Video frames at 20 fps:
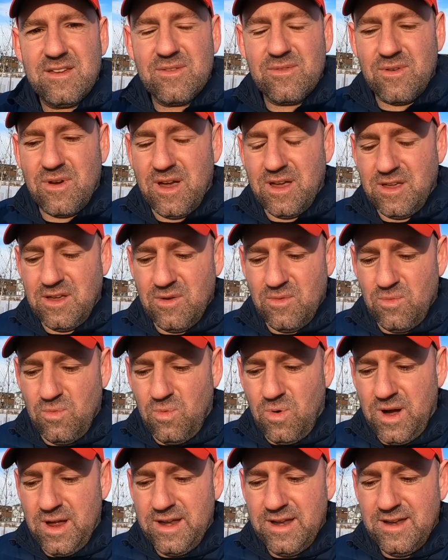Right? You're
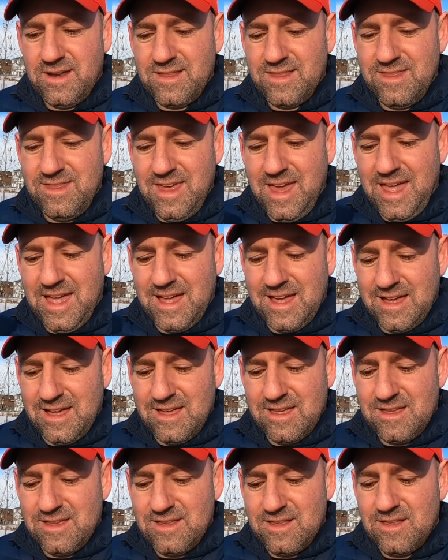one thing
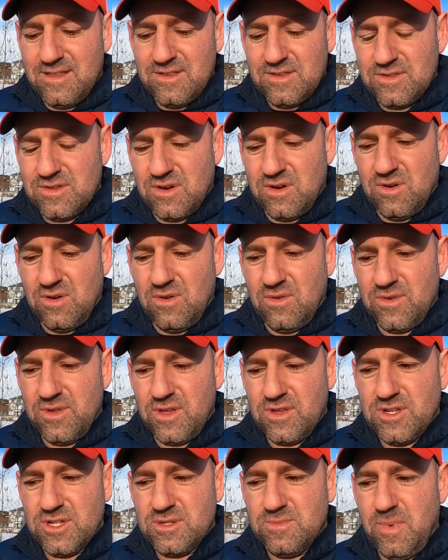so
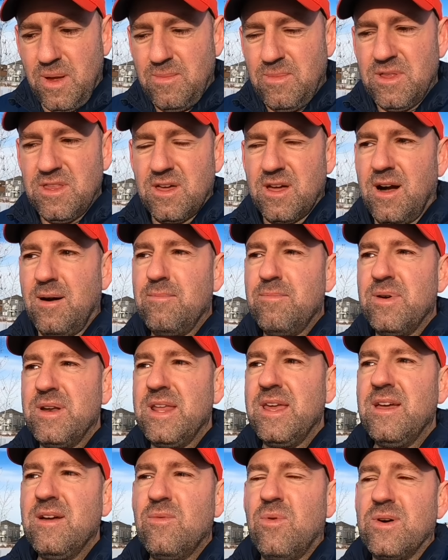you just maybe the
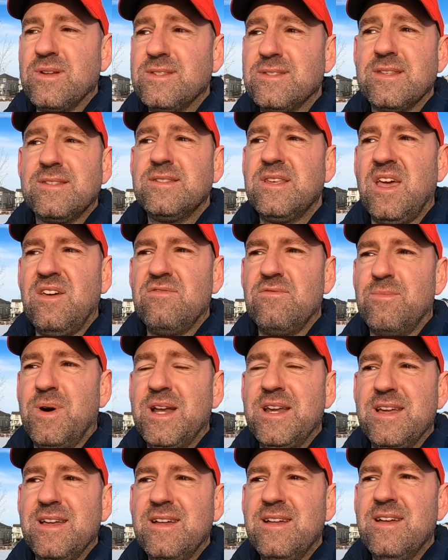company wants to save
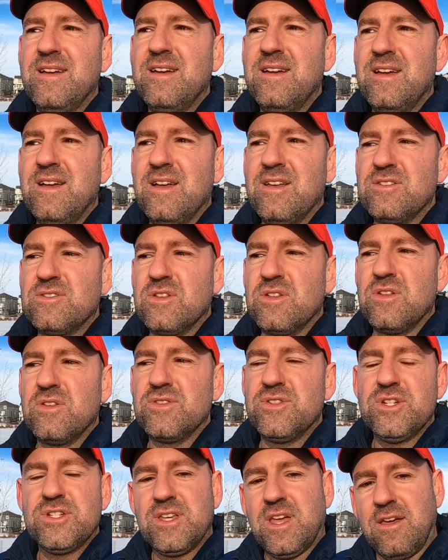money. So they'll
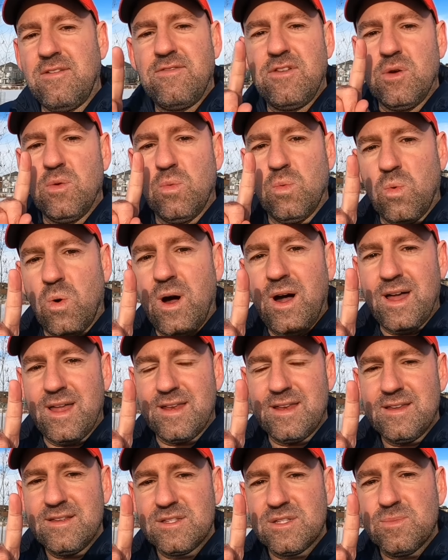just give you
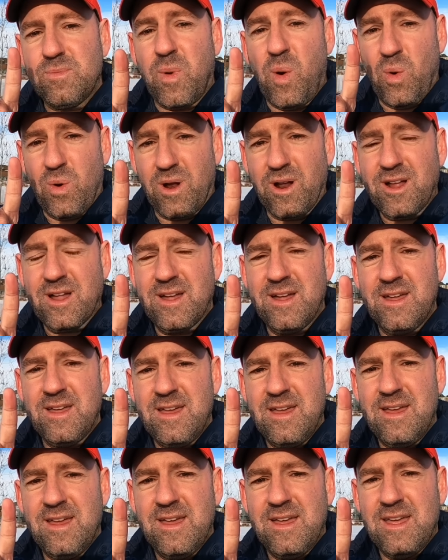one spork
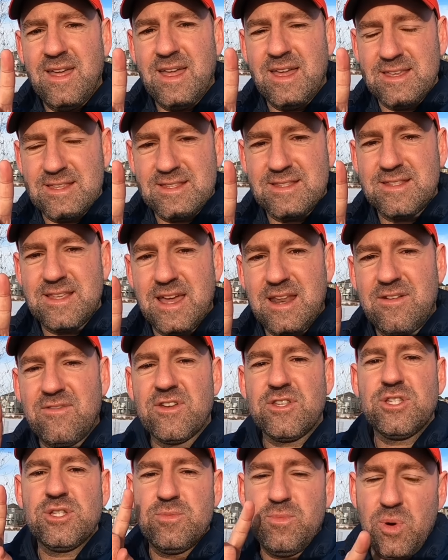instead of
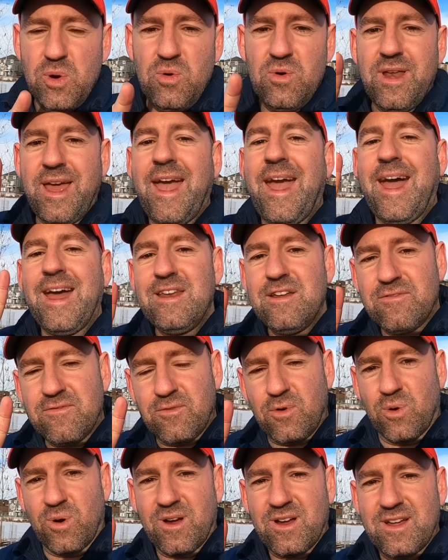a spoon and a
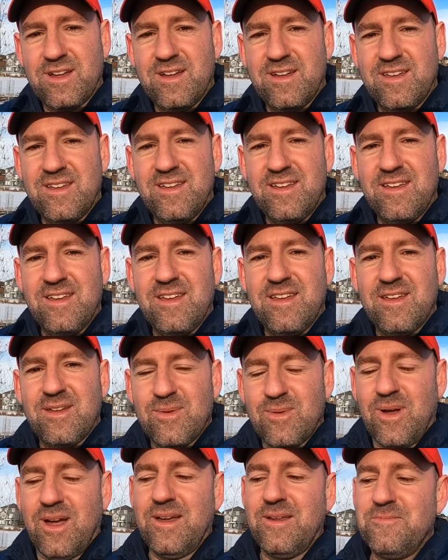fork,
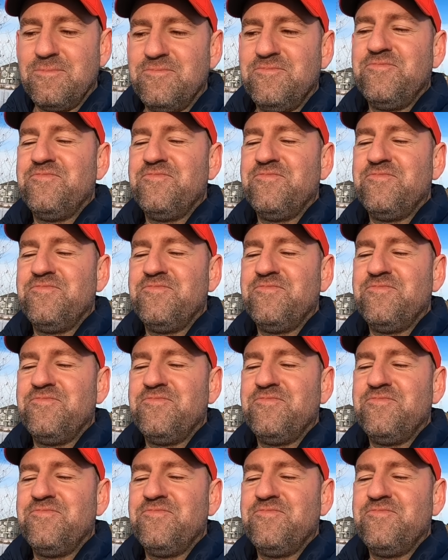right?